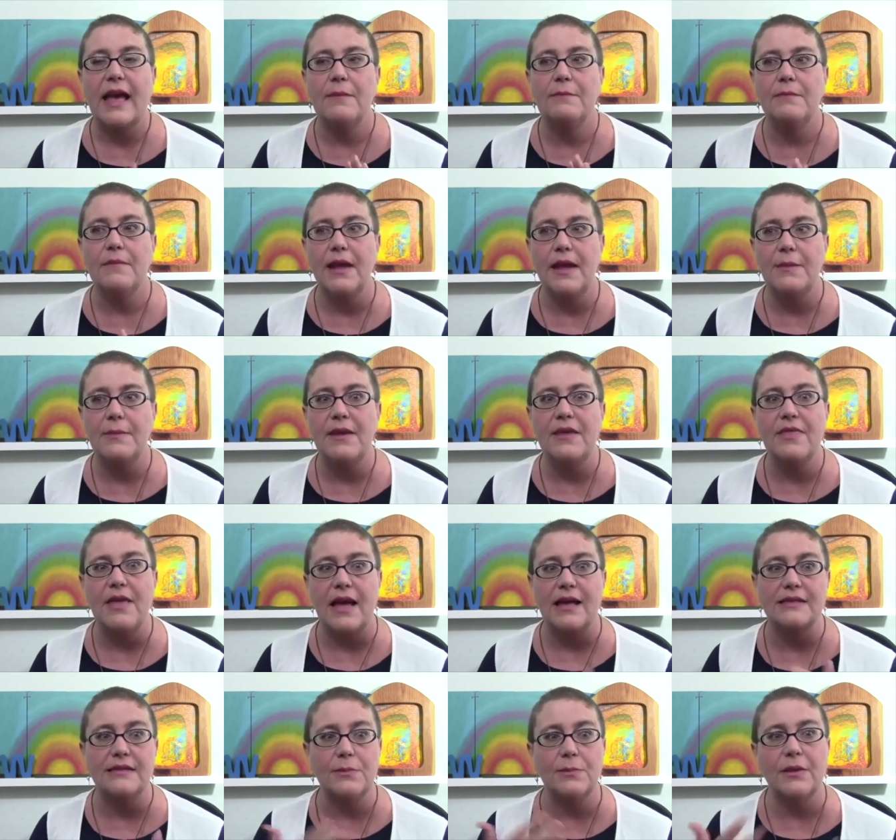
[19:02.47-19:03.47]
And maybe
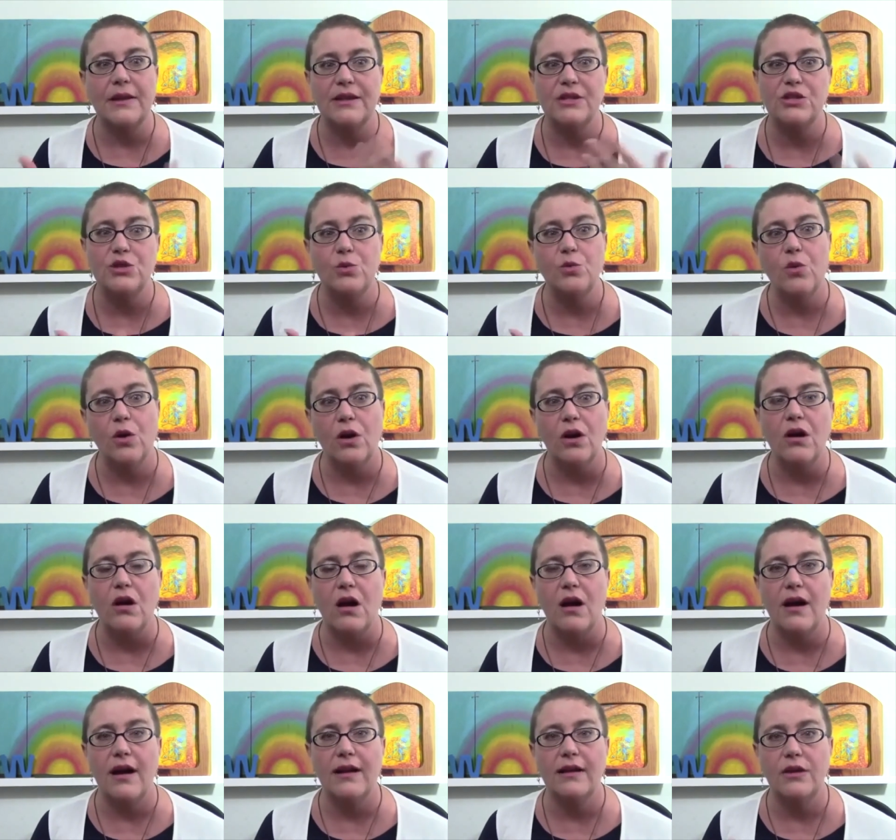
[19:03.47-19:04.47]
that's a place you work
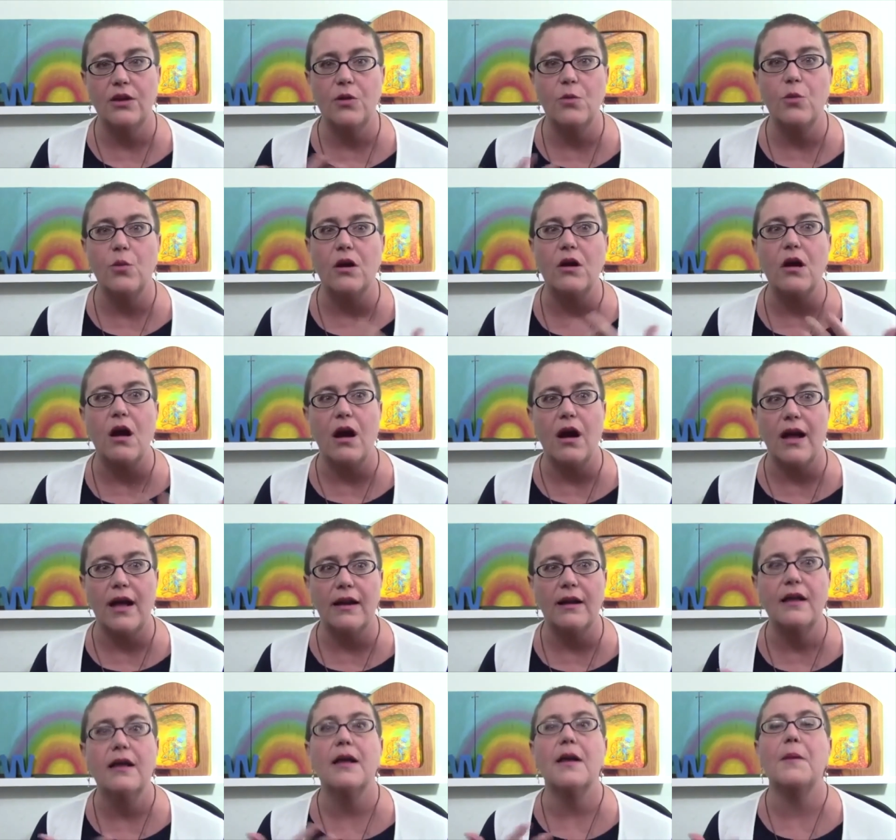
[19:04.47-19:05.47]
on. You work
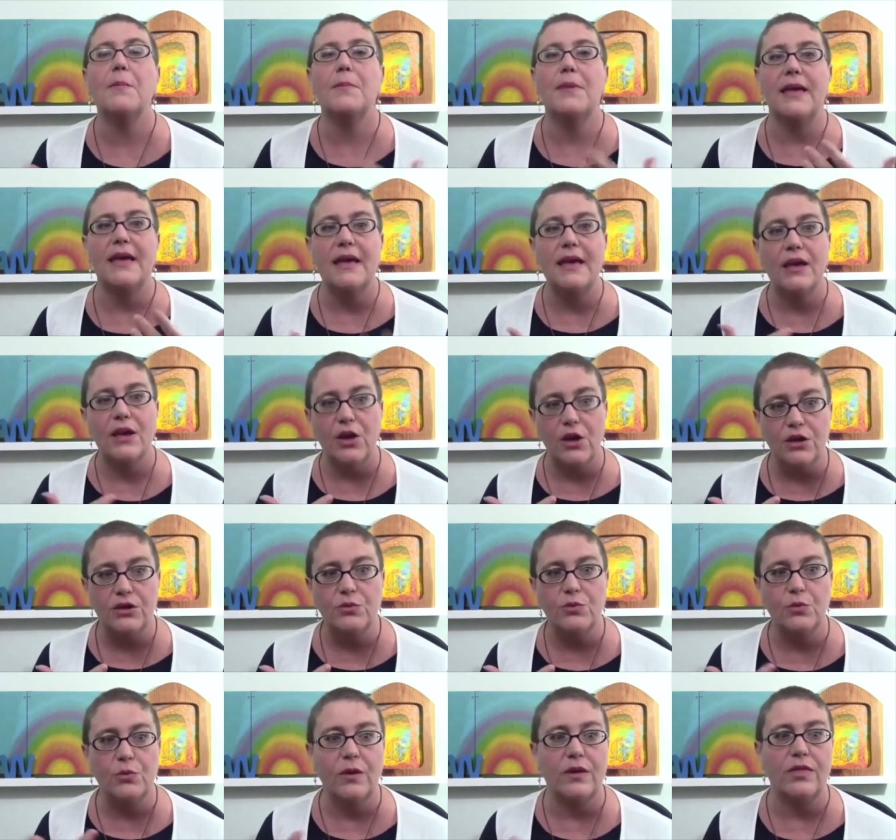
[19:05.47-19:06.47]
on being good
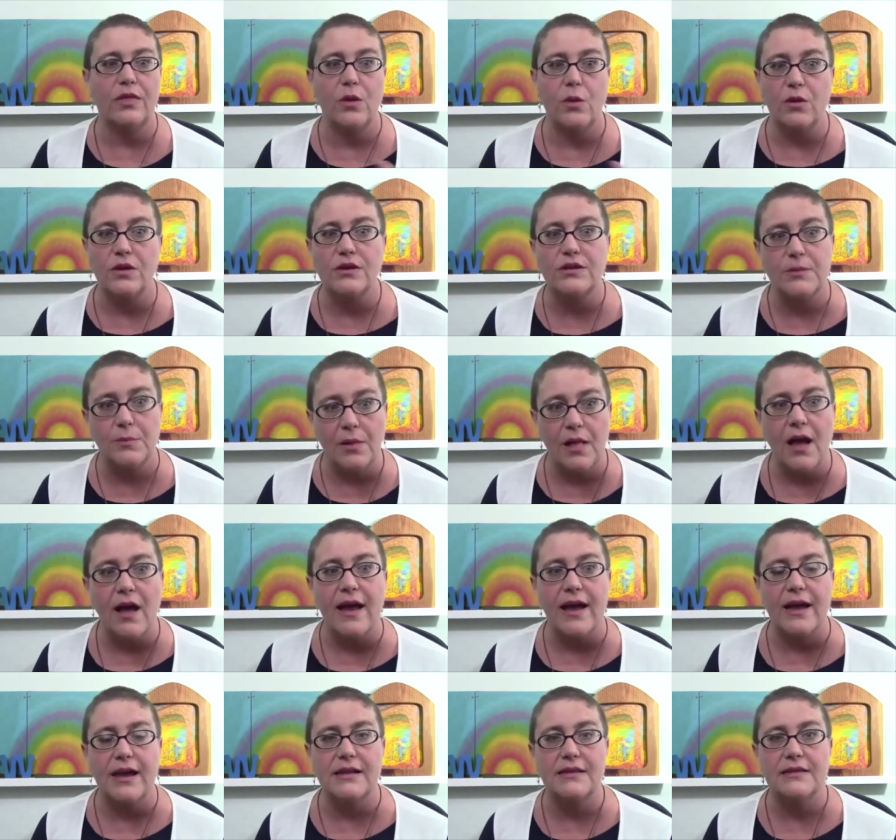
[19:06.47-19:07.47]
with your
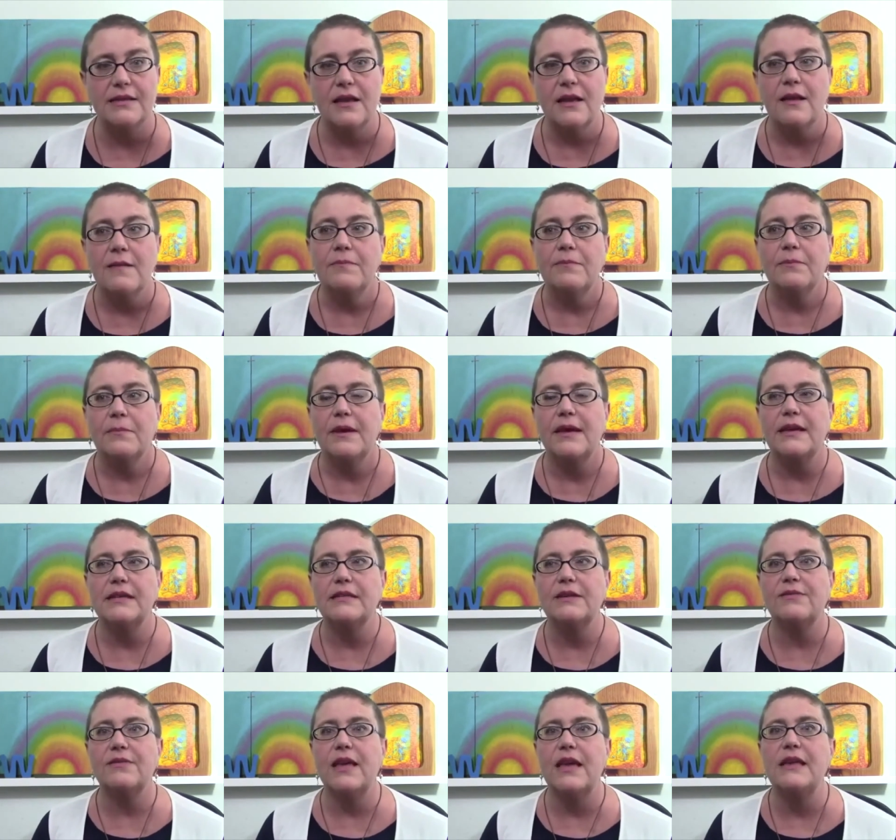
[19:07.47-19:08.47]
supplies. Because
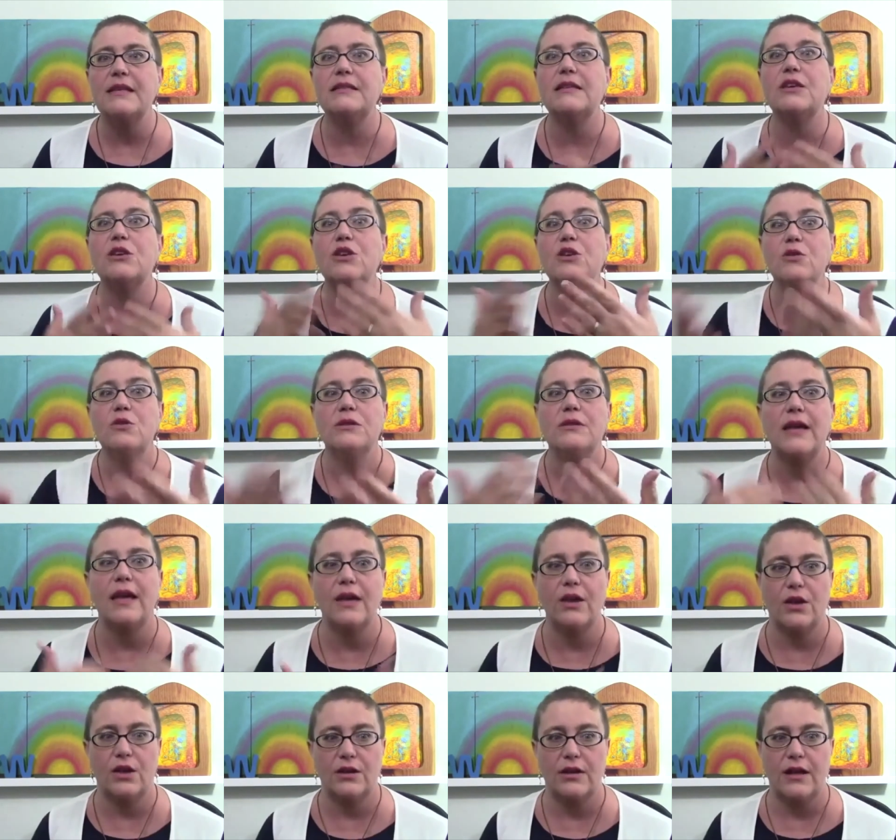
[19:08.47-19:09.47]
if they see you
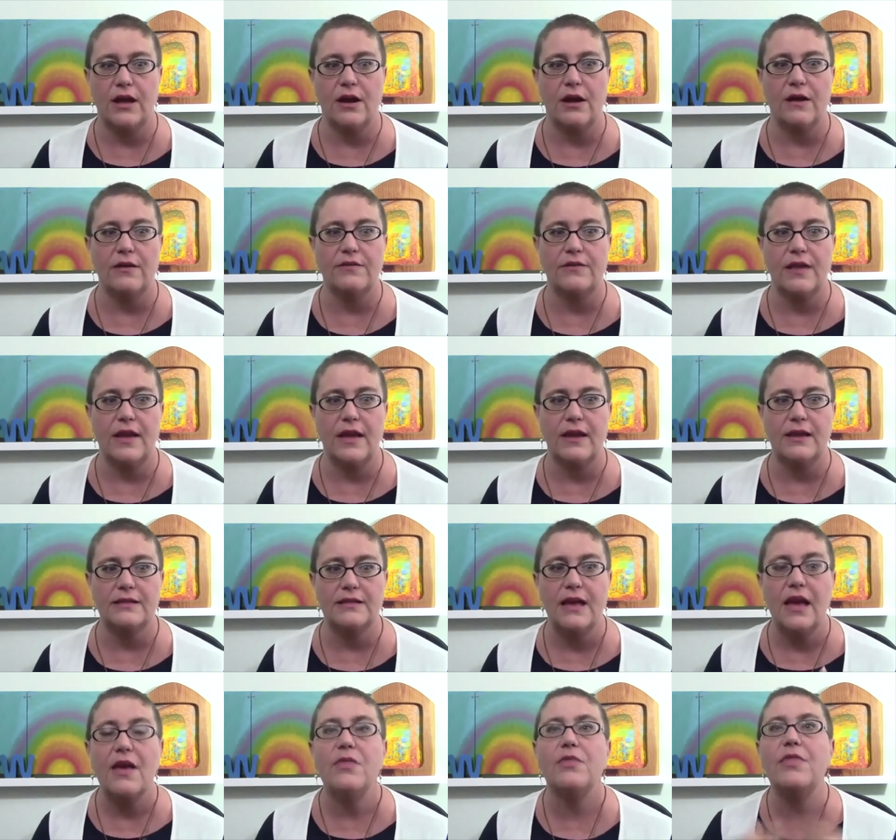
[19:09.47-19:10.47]
take good care of things,
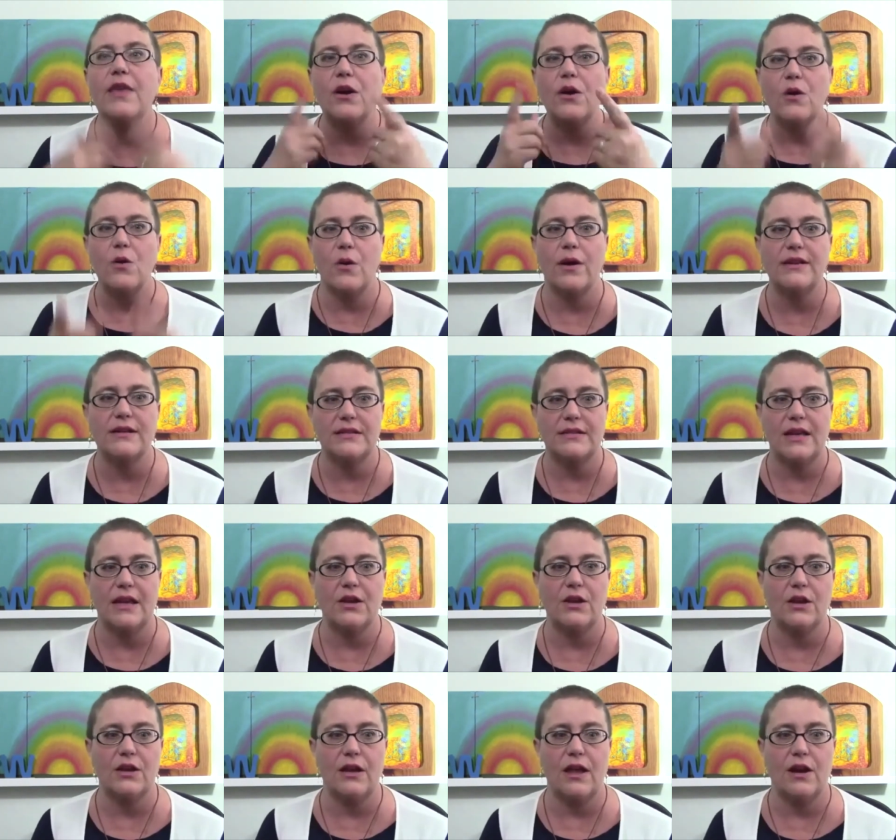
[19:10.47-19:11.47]
they're going to take
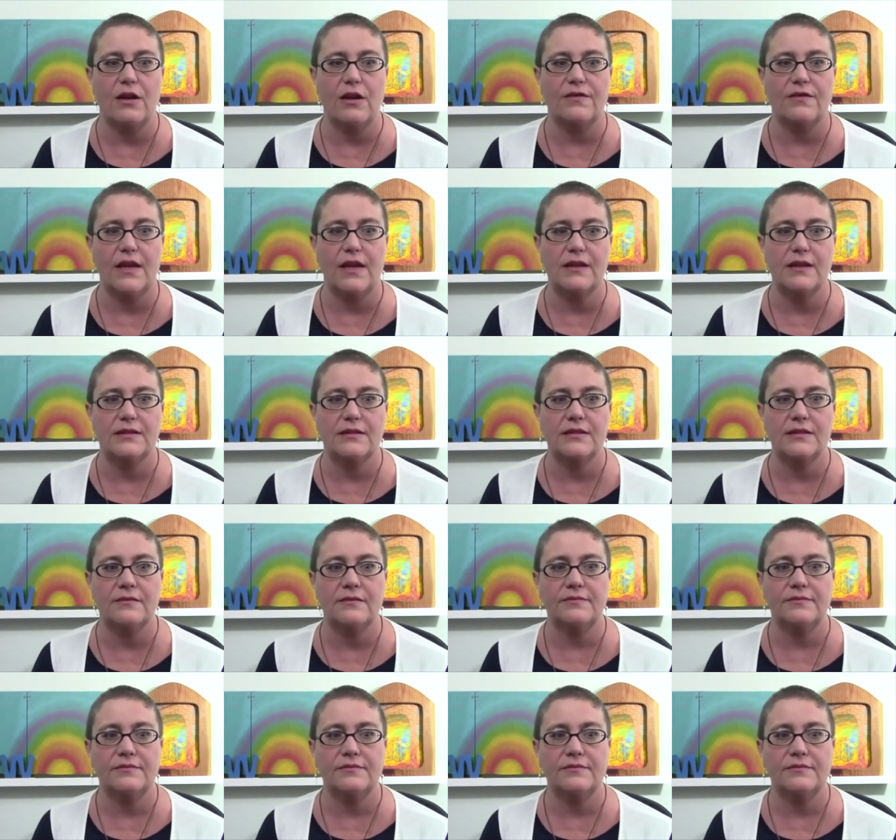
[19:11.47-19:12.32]
good care of things.